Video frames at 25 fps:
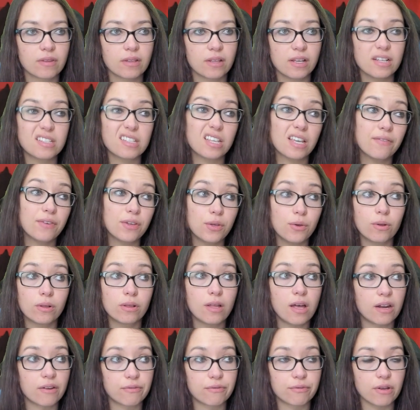it's giving you a
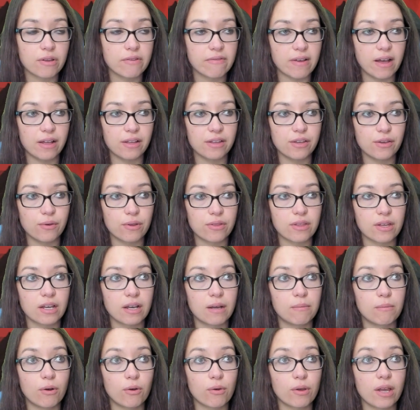lot of free value. I think
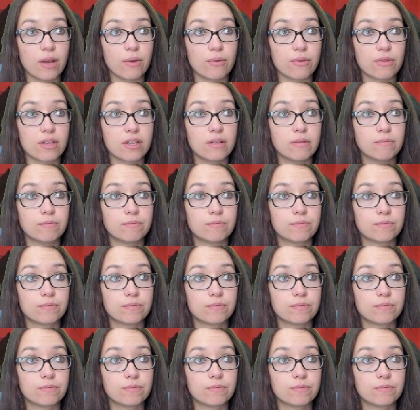I'm okay with it.